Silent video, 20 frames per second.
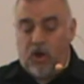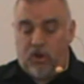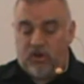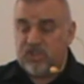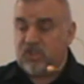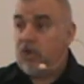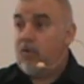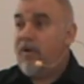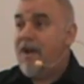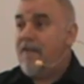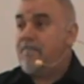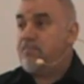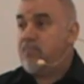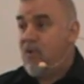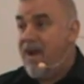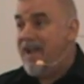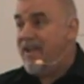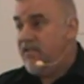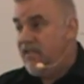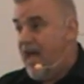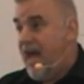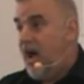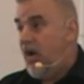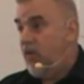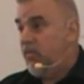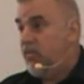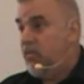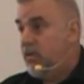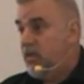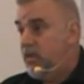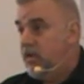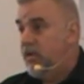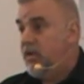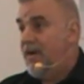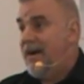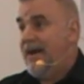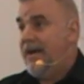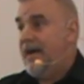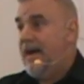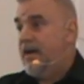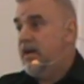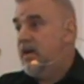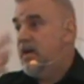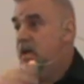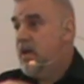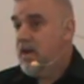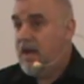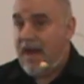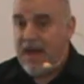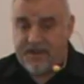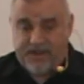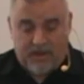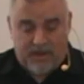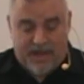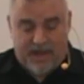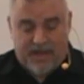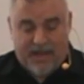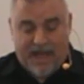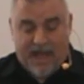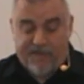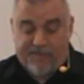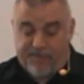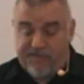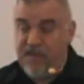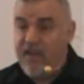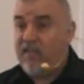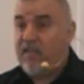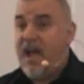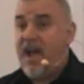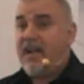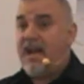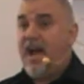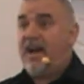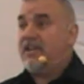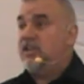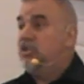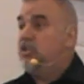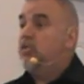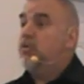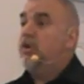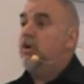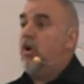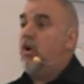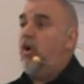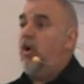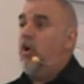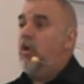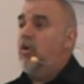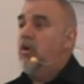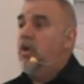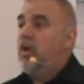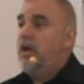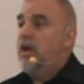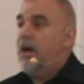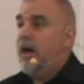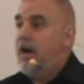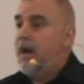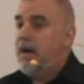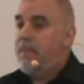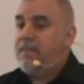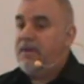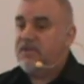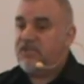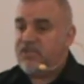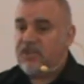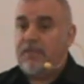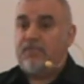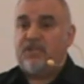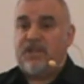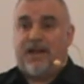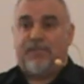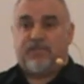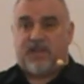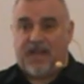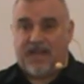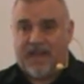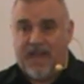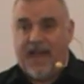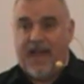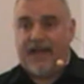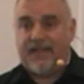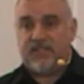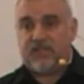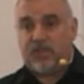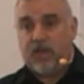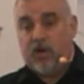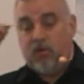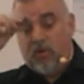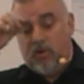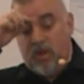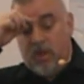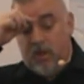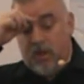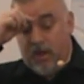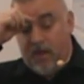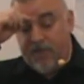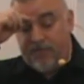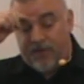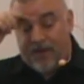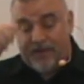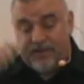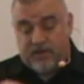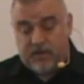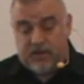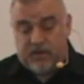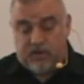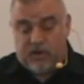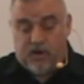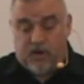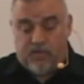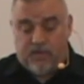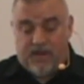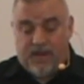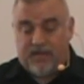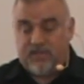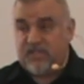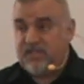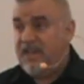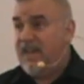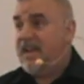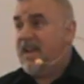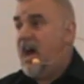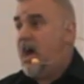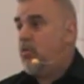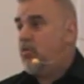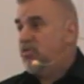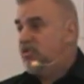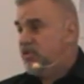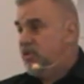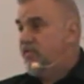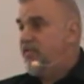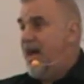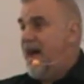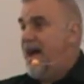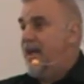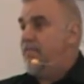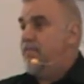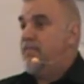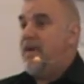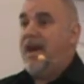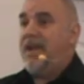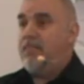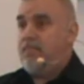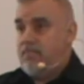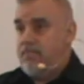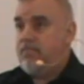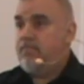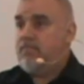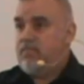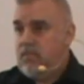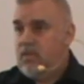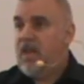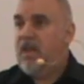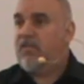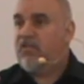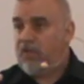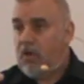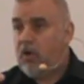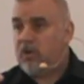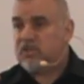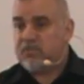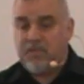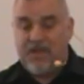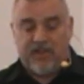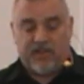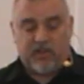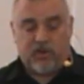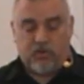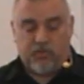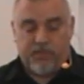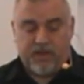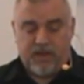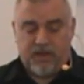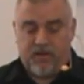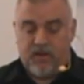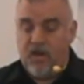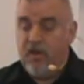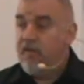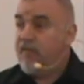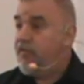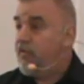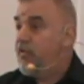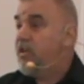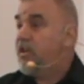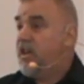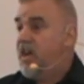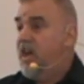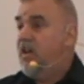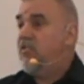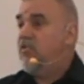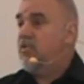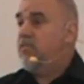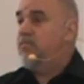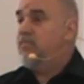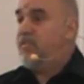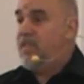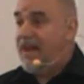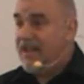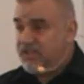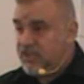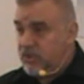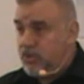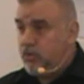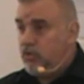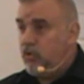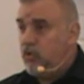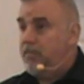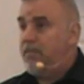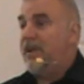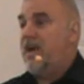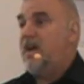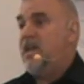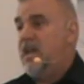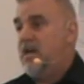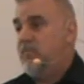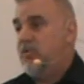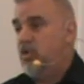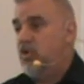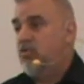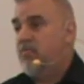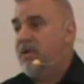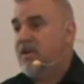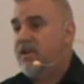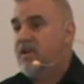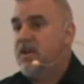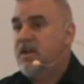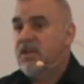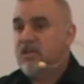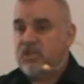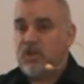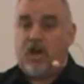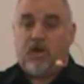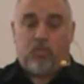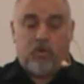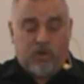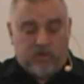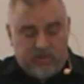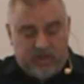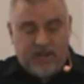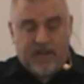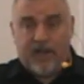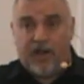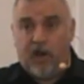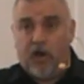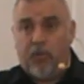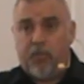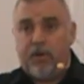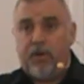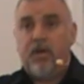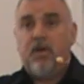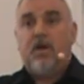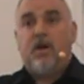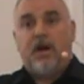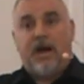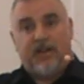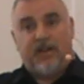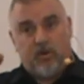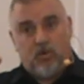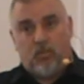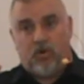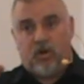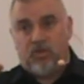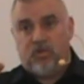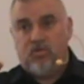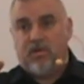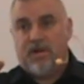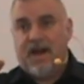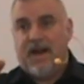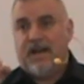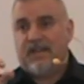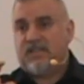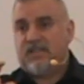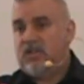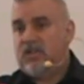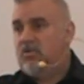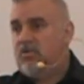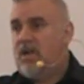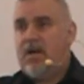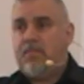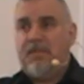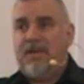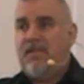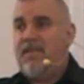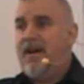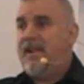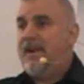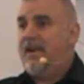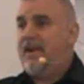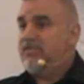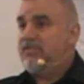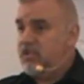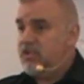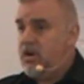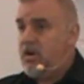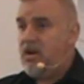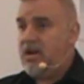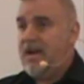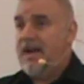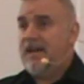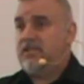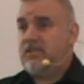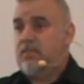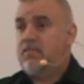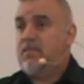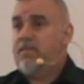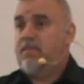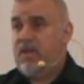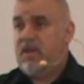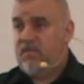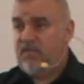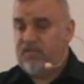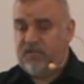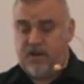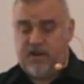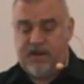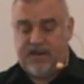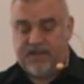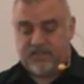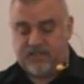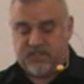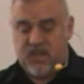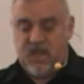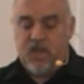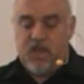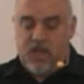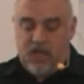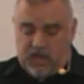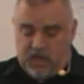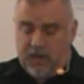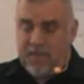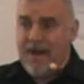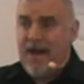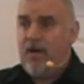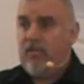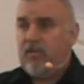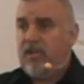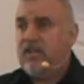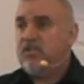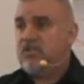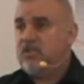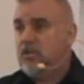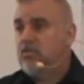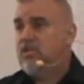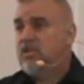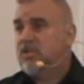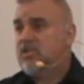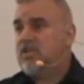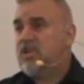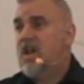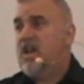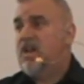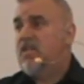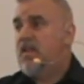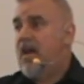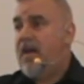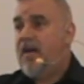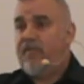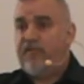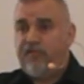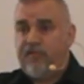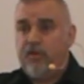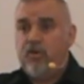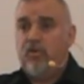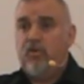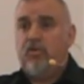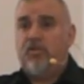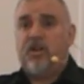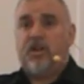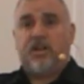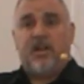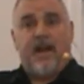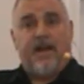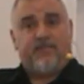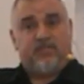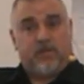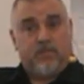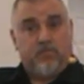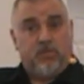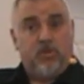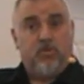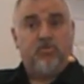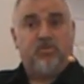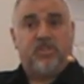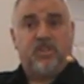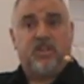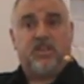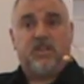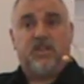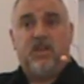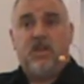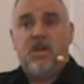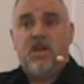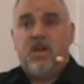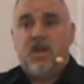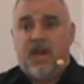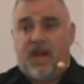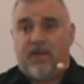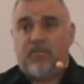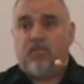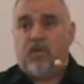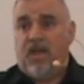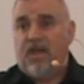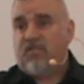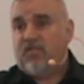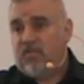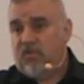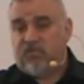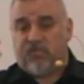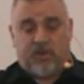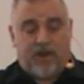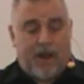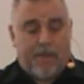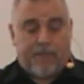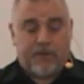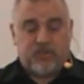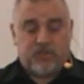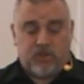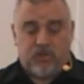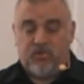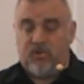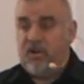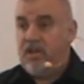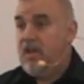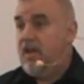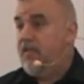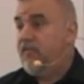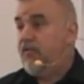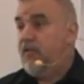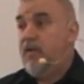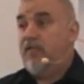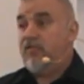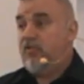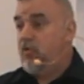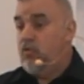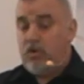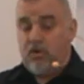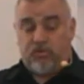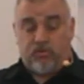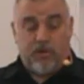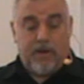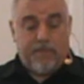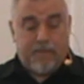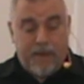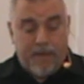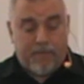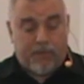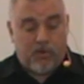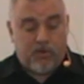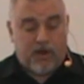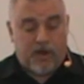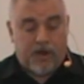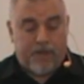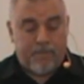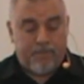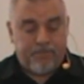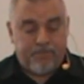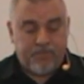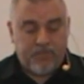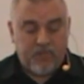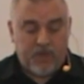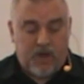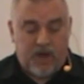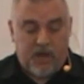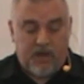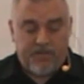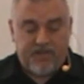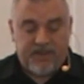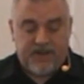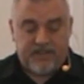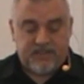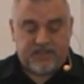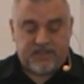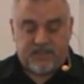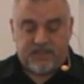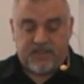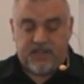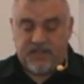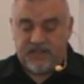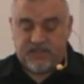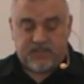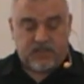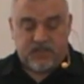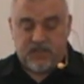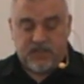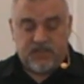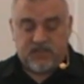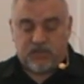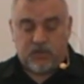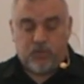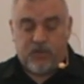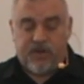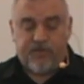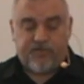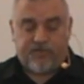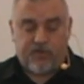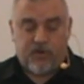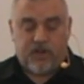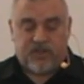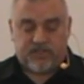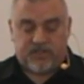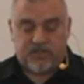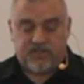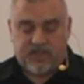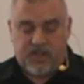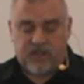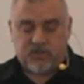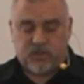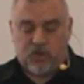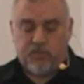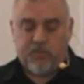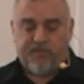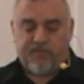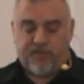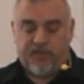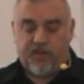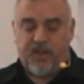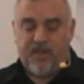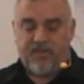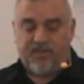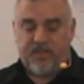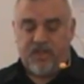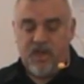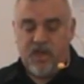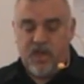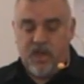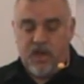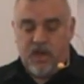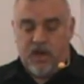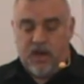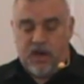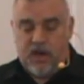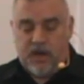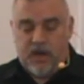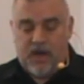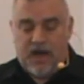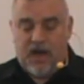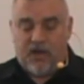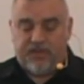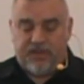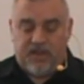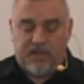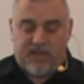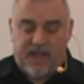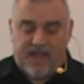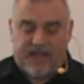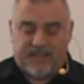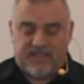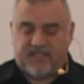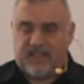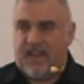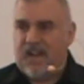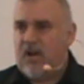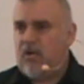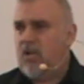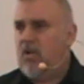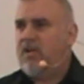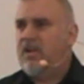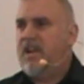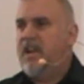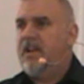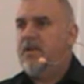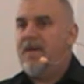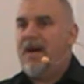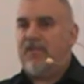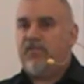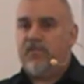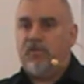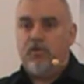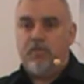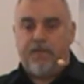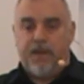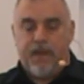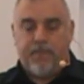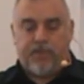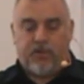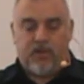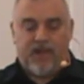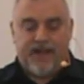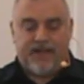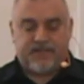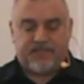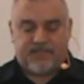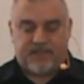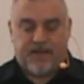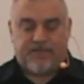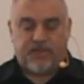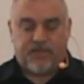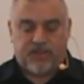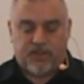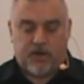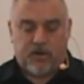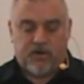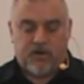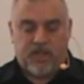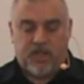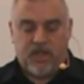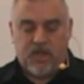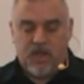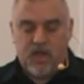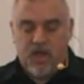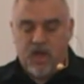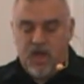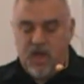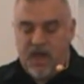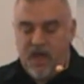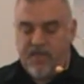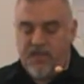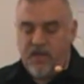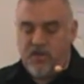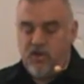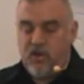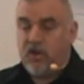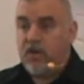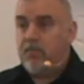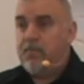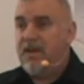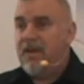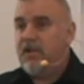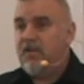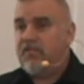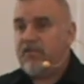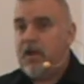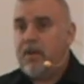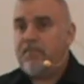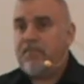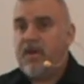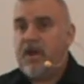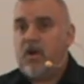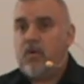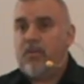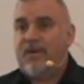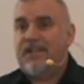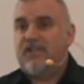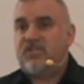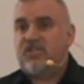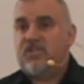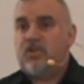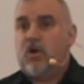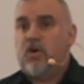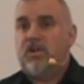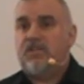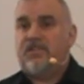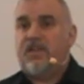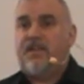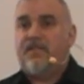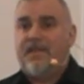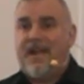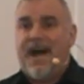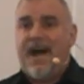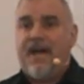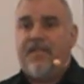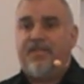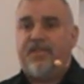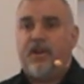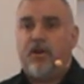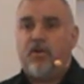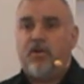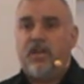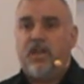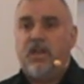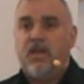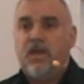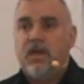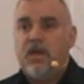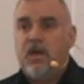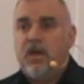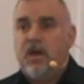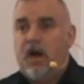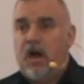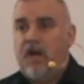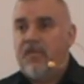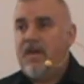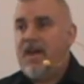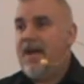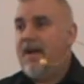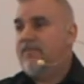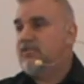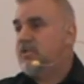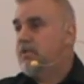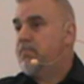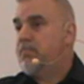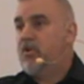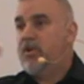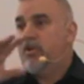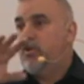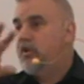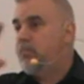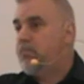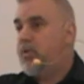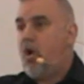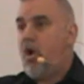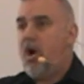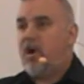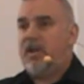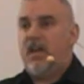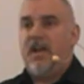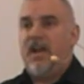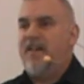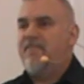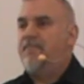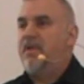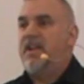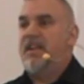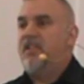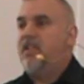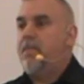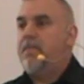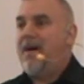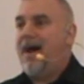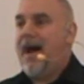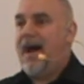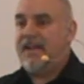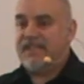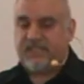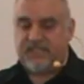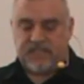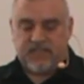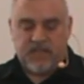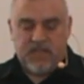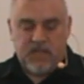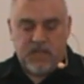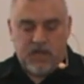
also have breakdown. You know, I I, I know I, I, feel like I can do it all, uh, but sometimes I can't. So if I you know uh, 10 hours of that might exhaust me a little bit for the kingdom, that's cool, but I am human. So I will need help. I do want you guys, I do not mean that out of sarcasm. I'm being serious. Come out, let's do this thing. They have food, they're going to have some music, and it's just an opportunity. If, if two or three people come, uh, then it's then it's a, it's a win for us. It's October 5th. Uh, I'll need, like I said, I'll only need about two people at 7:30, and then you can meet us up there when it starts at 9:30. Uh, they have some pretty good parking. I've been in the past.